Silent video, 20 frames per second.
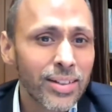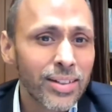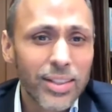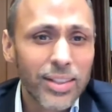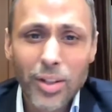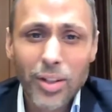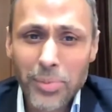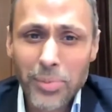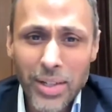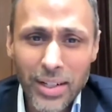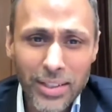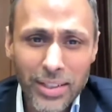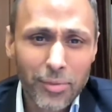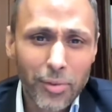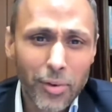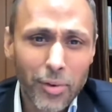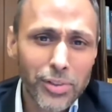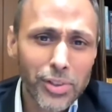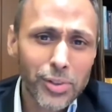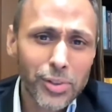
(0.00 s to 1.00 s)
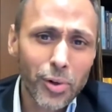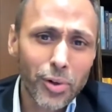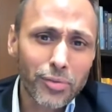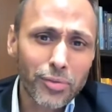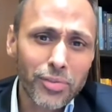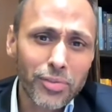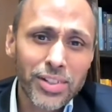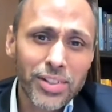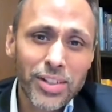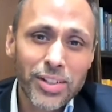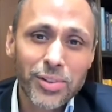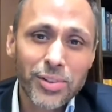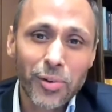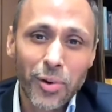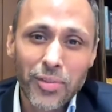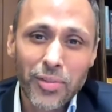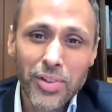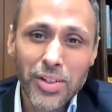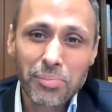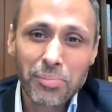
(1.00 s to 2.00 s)
The objective of this conference has
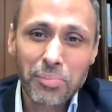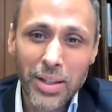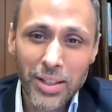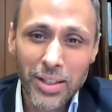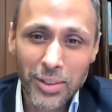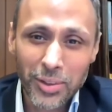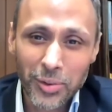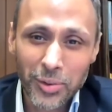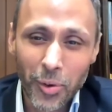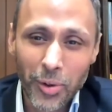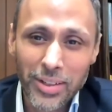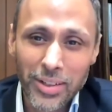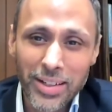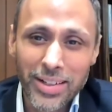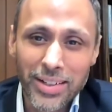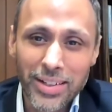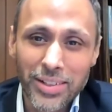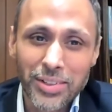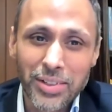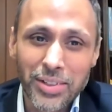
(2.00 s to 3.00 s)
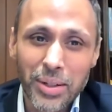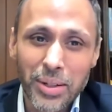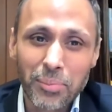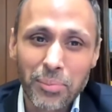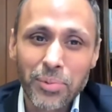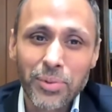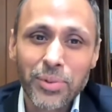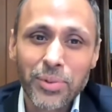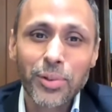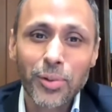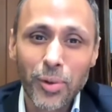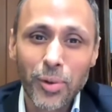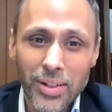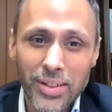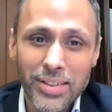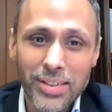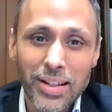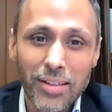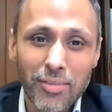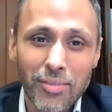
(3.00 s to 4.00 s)
always been thought leadership,
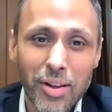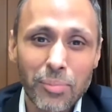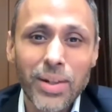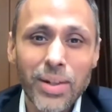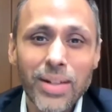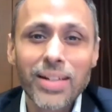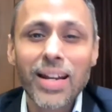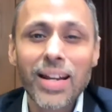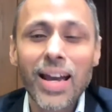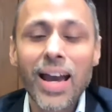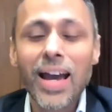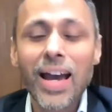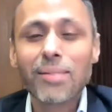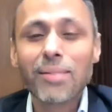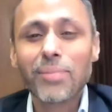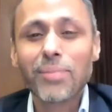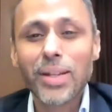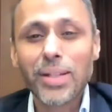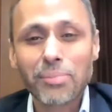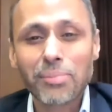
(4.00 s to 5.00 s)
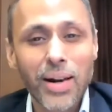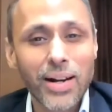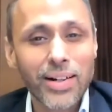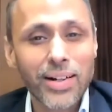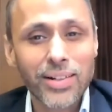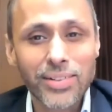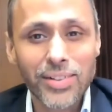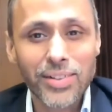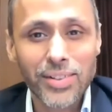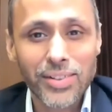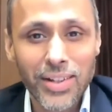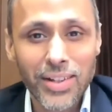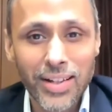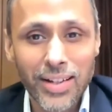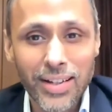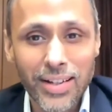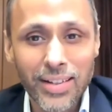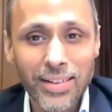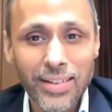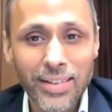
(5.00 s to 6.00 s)
knowledge development, and best practices
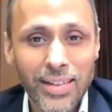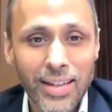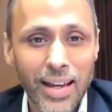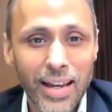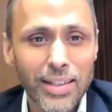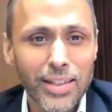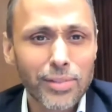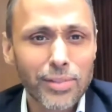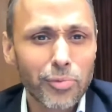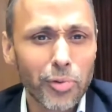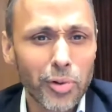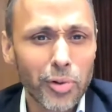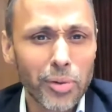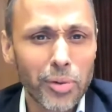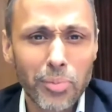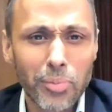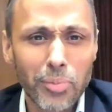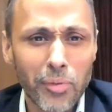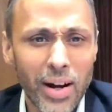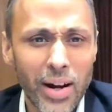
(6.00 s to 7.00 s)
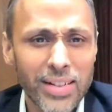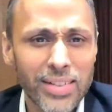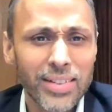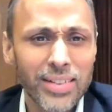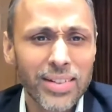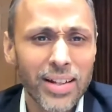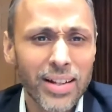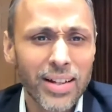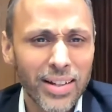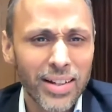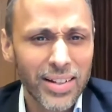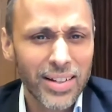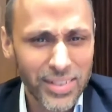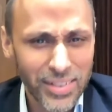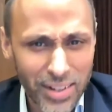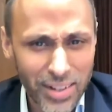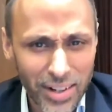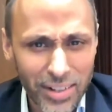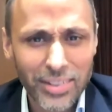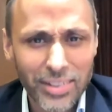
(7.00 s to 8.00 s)
sharing. And this forum provides a
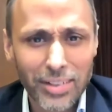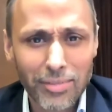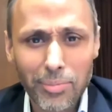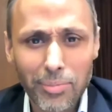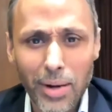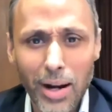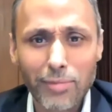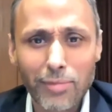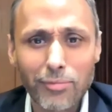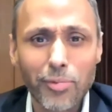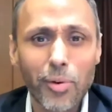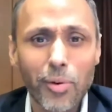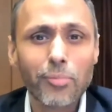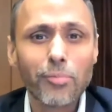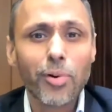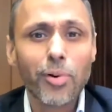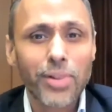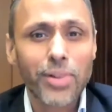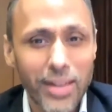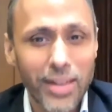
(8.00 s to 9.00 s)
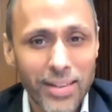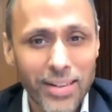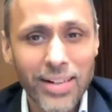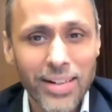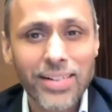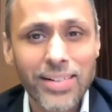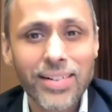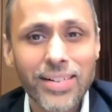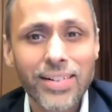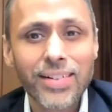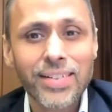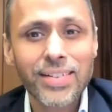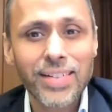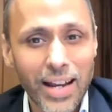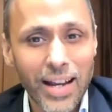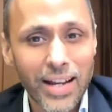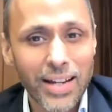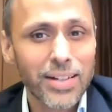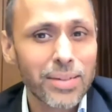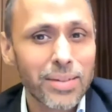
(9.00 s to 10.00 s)
constructive platform for regulators,
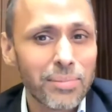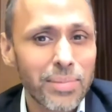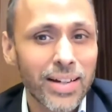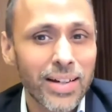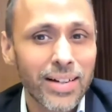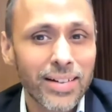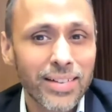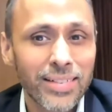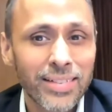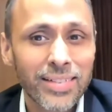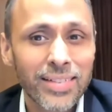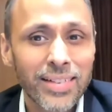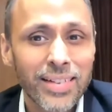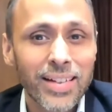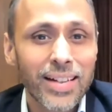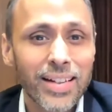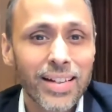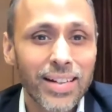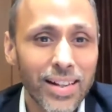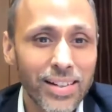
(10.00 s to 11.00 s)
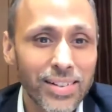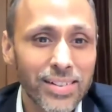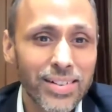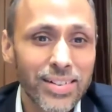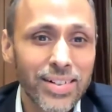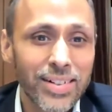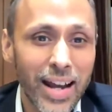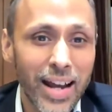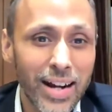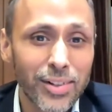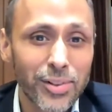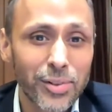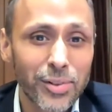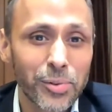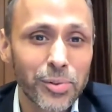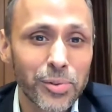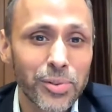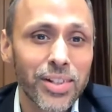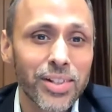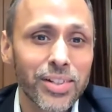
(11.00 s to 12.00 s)
academia, industry, and
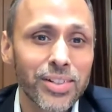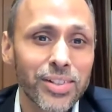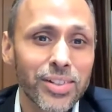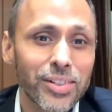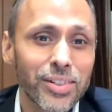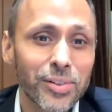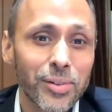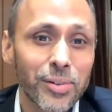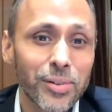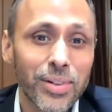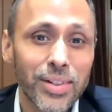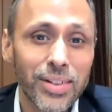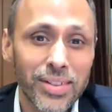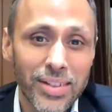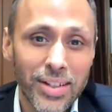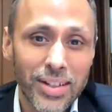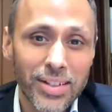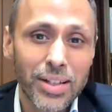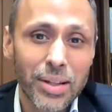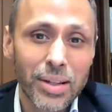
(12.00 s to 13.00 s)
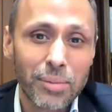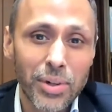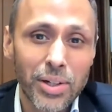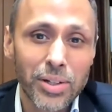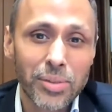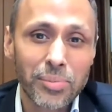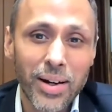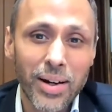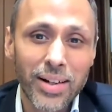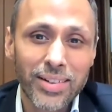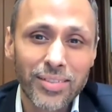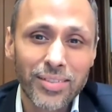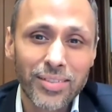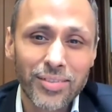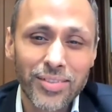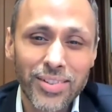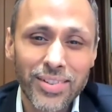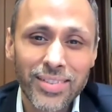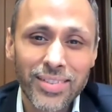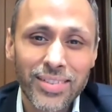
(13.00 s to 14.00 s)
associations to discuss their
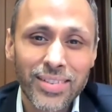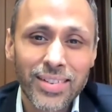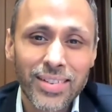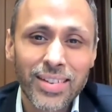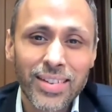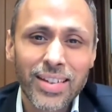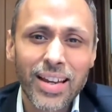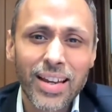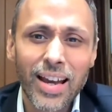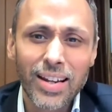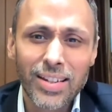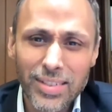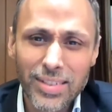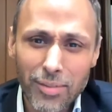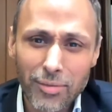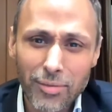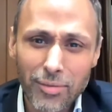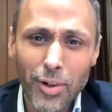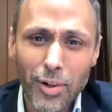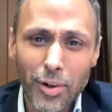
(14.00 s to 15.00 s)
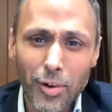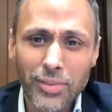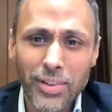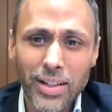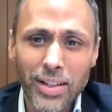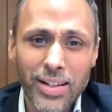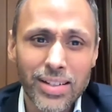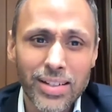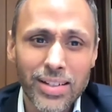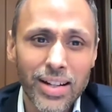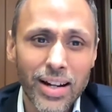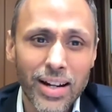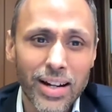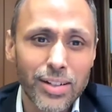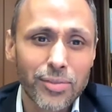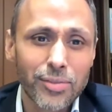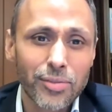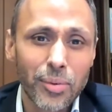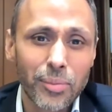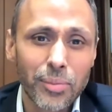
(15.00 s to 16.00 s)
perspectives. And several of their
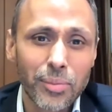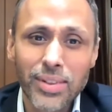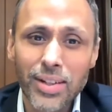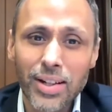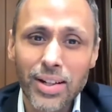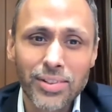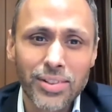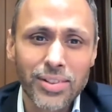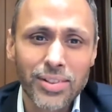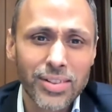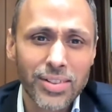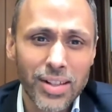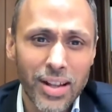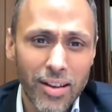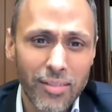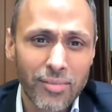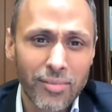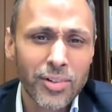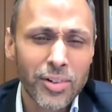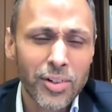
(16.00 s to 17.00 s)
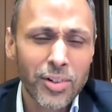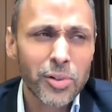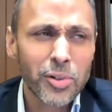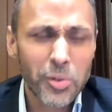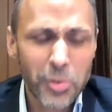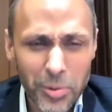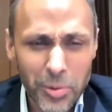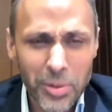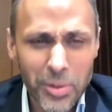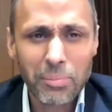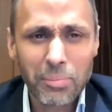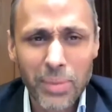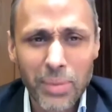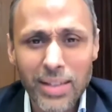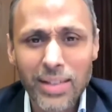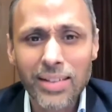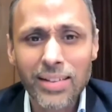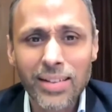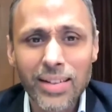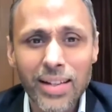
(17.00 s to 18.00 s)
insights from the sessions have truly
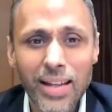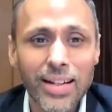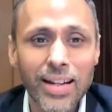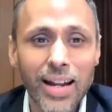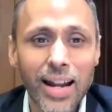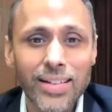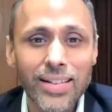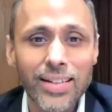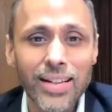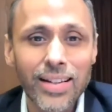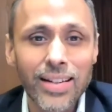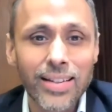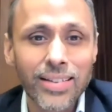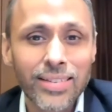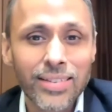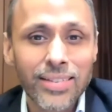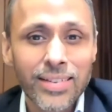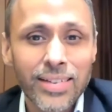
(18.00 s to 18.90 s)
been enlightening.